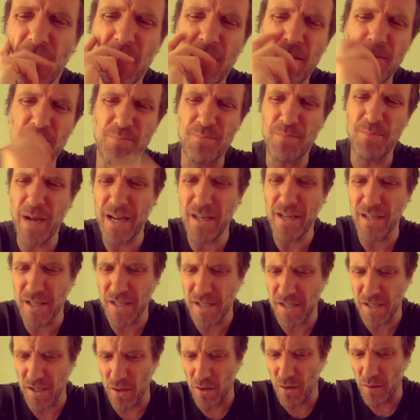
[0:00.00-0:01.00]
Mainly
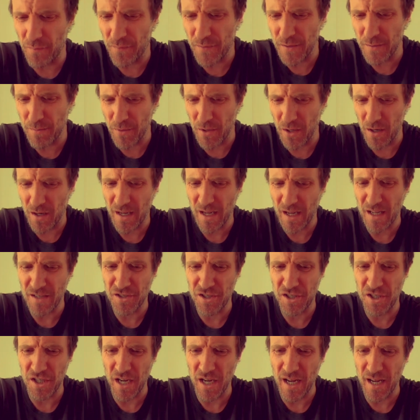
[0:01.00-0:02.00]
soft, but I can shout.